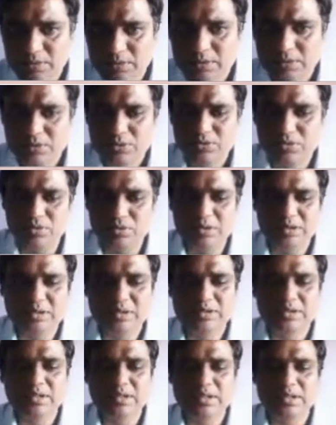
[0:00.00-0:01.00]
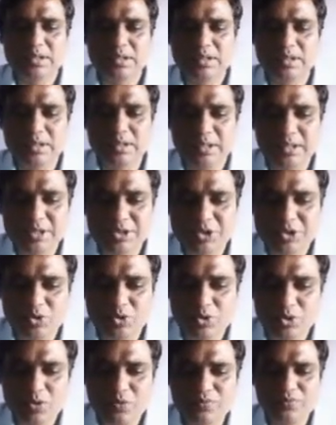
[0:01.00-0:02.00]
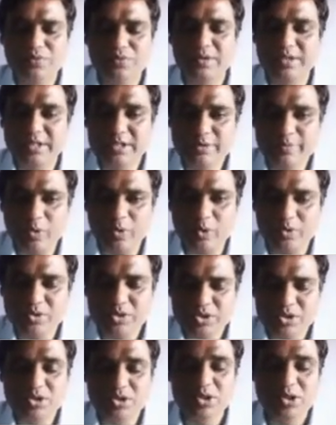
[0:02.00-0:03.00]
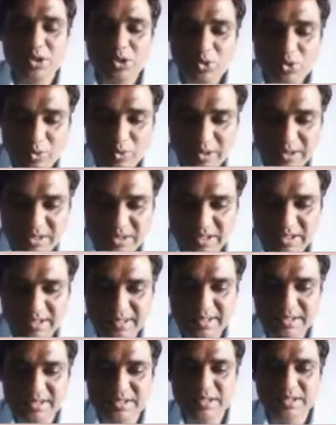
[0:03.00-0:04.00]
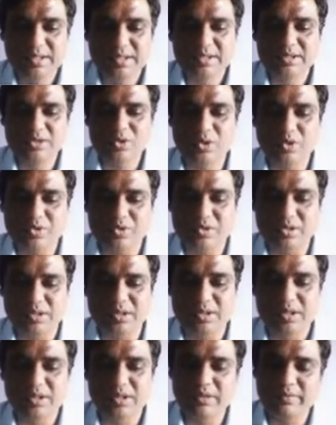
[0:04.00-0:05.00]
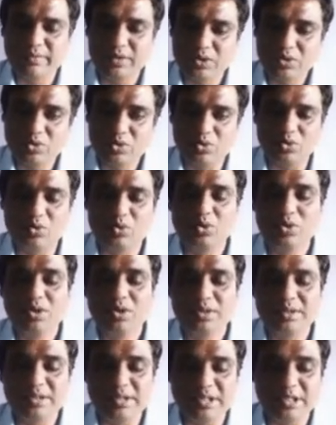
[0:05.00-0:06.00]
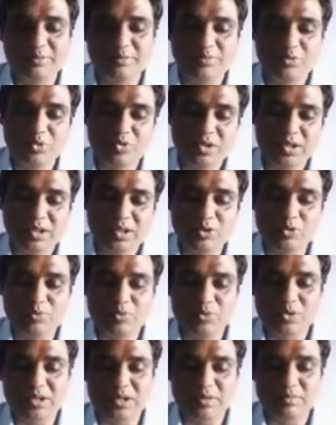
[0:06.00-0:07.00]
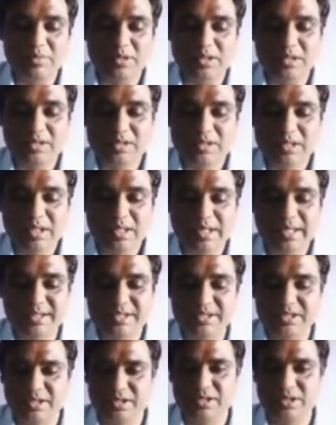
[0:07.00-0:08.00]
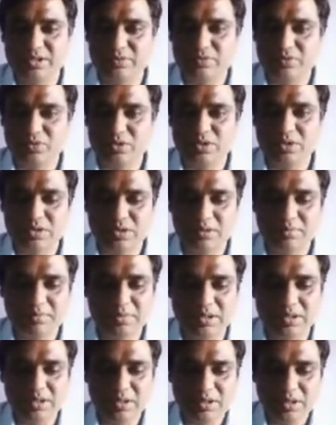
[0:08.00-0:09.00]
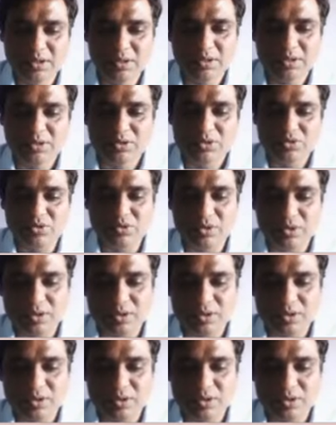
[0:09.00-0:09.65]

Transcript: So it is the ratio of response to excitation is constant, even though the input and output terminals are exchanged. What does it mean? So